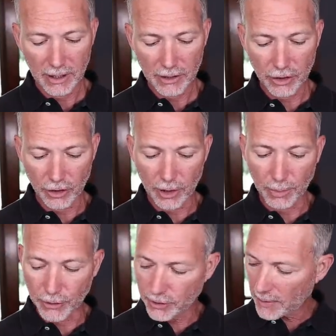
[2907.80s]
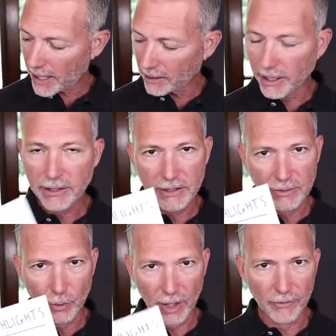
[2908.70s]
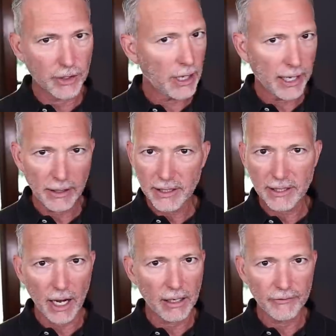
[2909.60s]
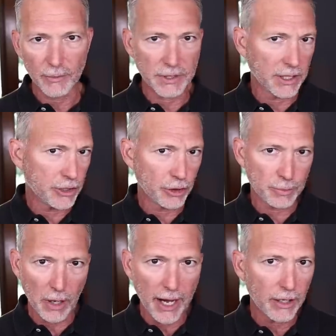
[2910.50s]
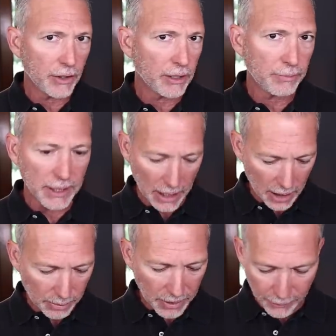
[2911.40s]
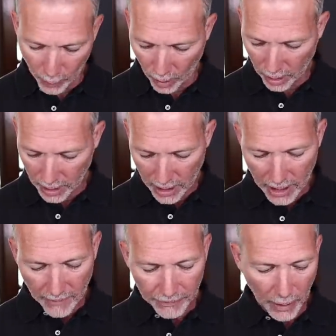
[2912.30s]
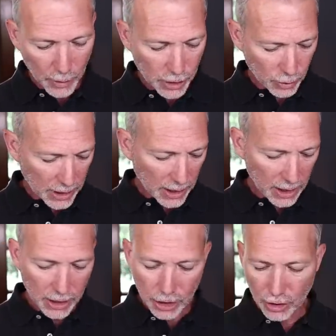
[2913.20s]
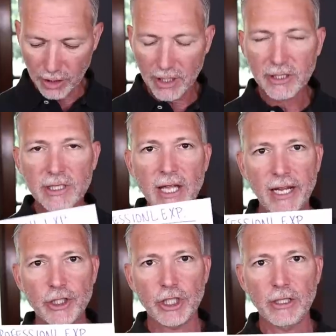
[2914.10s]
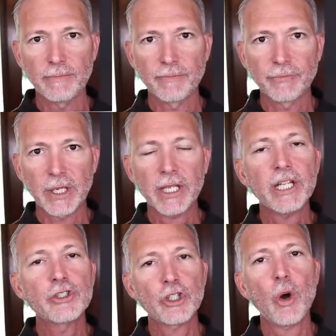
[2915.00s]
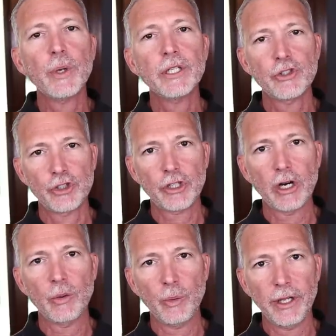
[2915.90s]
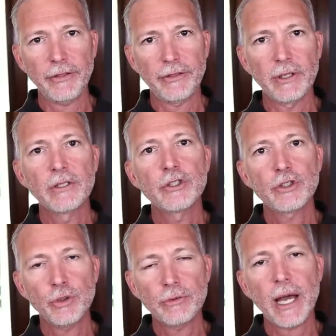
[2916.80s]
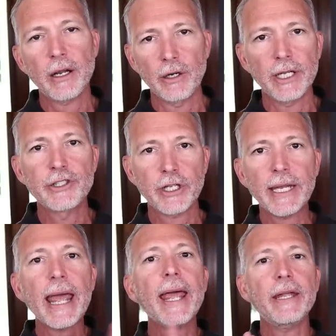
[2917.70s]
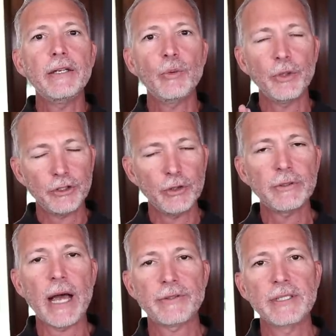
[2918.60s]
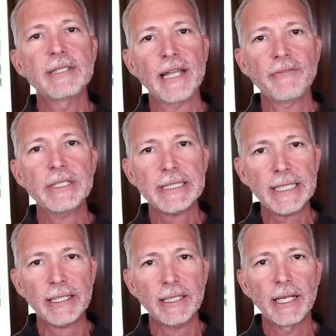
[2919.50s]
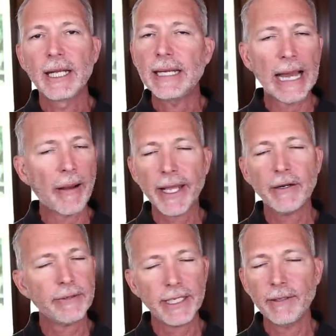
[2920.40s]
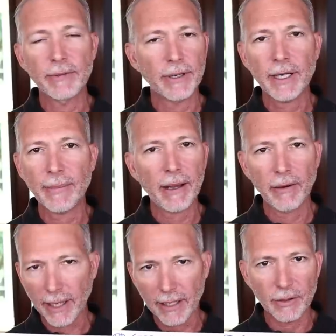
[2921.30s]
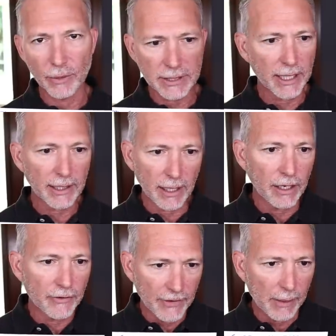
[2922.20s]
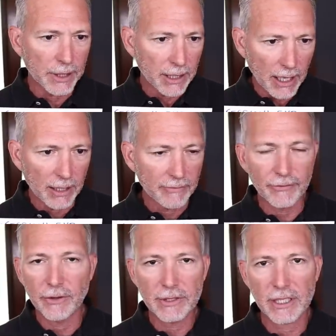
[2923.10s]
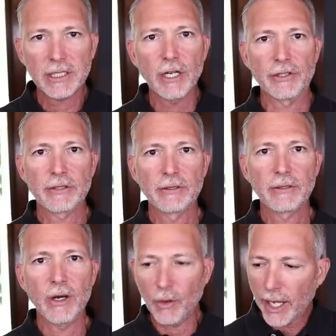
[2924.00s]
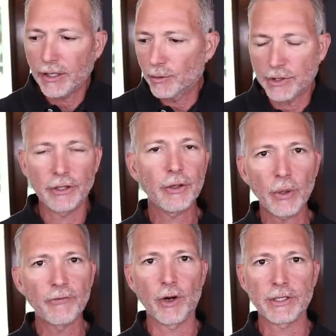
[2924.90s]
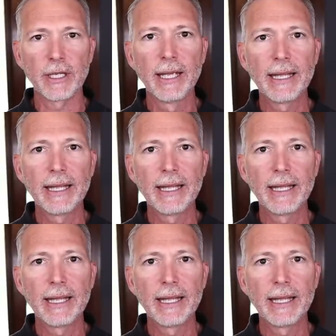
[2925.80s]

So you're going to pull some highlights, whatever your highlights are from six years prior and, be, and before. Then when you get into this section, it's going to start with, two, or it's going to end with two thousand seventeen. Now I don't need to worry about, okay, you were taking care of your family and for the six years. Okay, you're returning to the workforce.